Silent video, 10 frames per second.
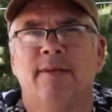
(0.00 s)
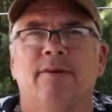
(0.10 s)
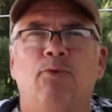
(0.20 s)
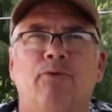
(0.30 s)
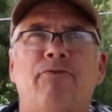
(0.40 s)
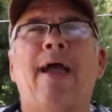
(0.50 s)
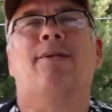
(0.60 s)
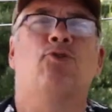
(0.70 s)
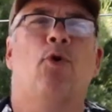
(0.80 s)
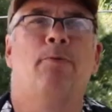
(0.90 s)
the old
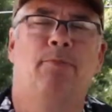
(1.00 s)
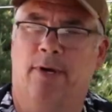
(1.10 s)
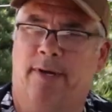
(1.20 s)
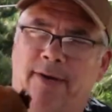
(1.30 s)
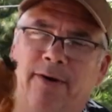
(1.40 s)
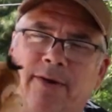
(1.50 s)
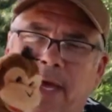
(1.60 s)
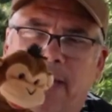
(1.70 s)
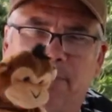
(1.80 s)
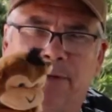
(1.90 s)
factoid book.
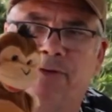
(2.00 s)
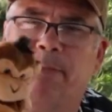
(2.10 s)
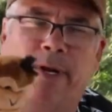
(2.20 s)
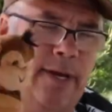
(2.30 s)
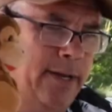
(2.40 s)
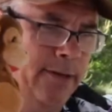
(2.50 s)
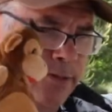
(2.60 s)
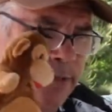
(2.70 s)
Okay, Mr. Bananas.